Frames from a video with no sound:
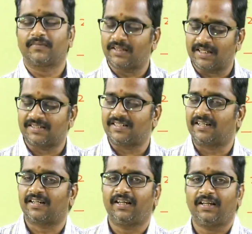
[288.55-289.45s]
Yes,
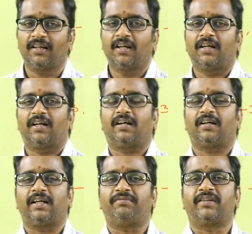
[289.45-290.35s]
generally
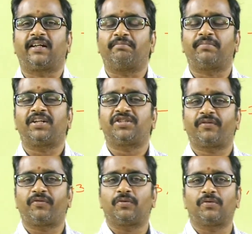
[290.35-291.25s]
if the temperature,
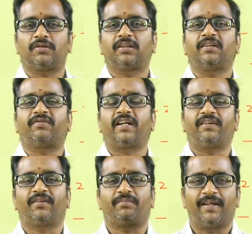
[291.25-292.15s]
if you go to the
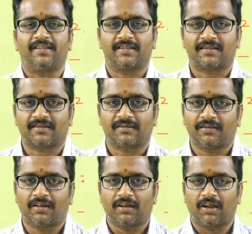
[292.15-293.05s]
different places,
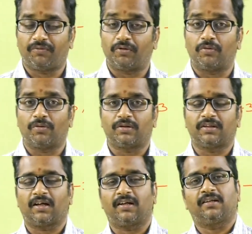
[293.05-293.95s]
if you go to
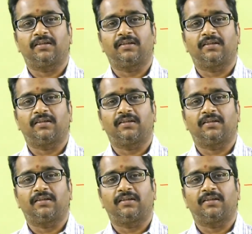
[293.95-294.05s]
the